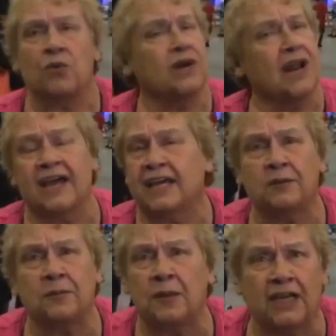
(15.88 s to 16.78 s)
we're not going to
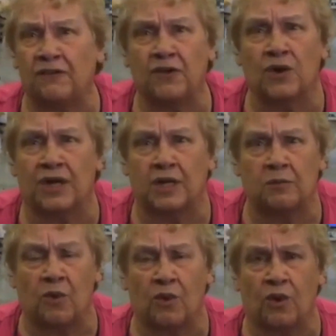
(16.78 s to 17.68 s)
believe you
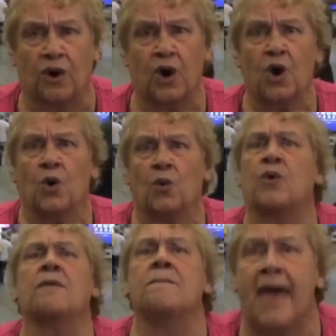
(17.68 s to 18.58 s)
anymore.
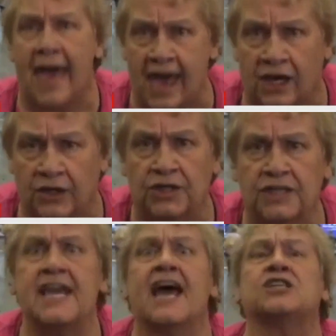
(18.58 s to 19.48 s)
We're mad.
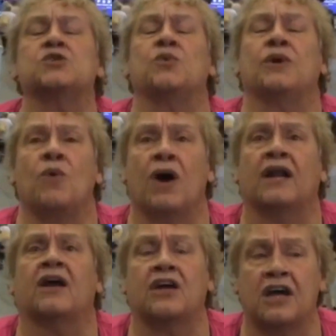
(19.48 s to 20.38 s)
Yes, we want
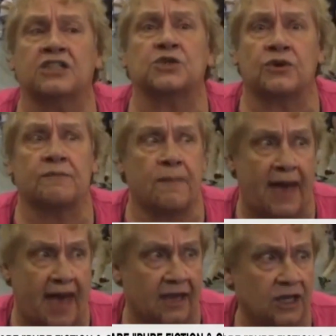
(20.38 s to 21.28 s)
our country
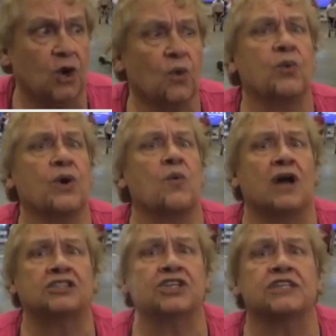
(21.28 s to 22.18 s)
back. We
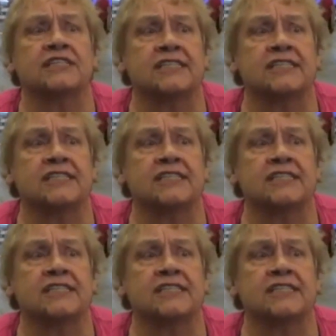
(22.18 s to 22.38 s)
want you to